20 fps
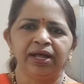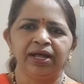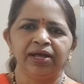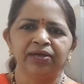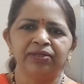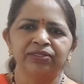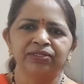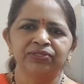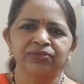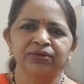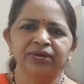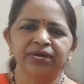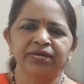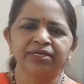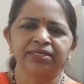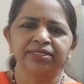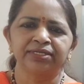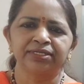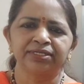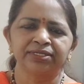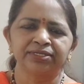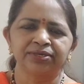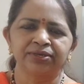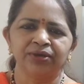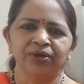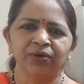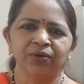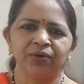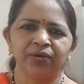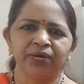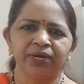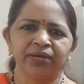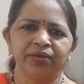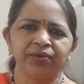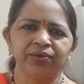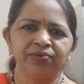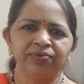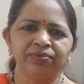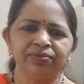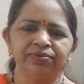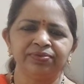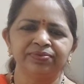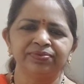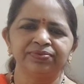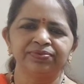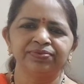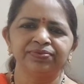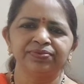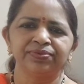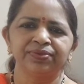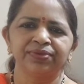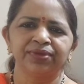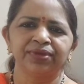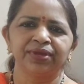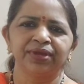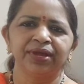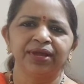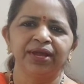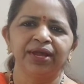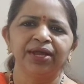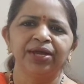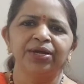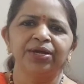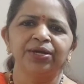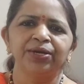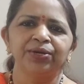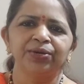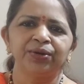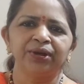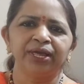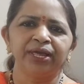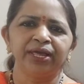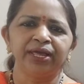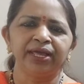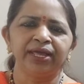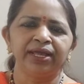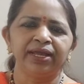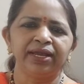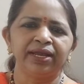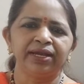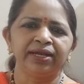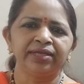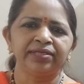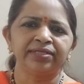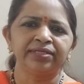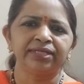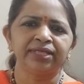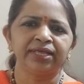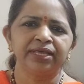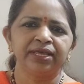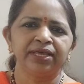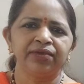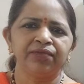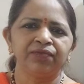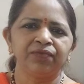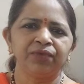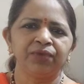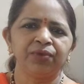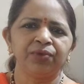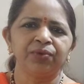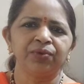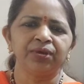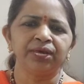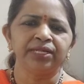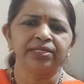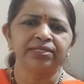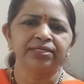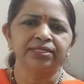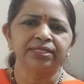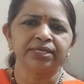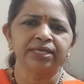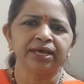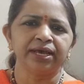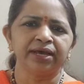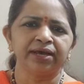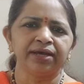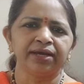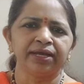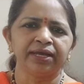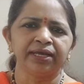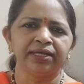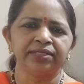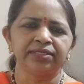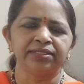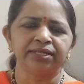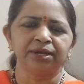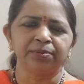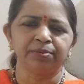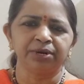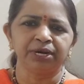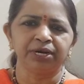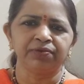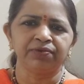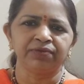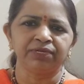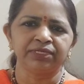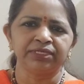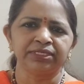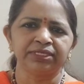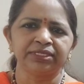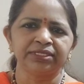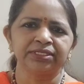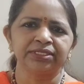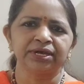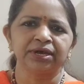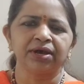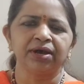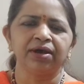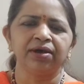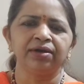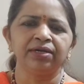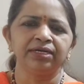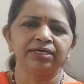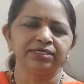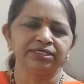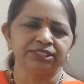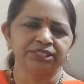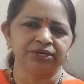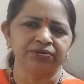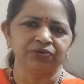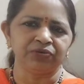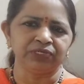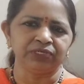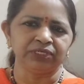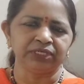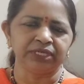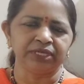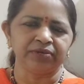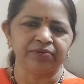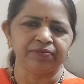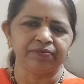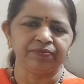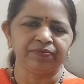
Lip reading: Hello students, how are you? Today let us see a few NCERT Exemplar questions on GOC.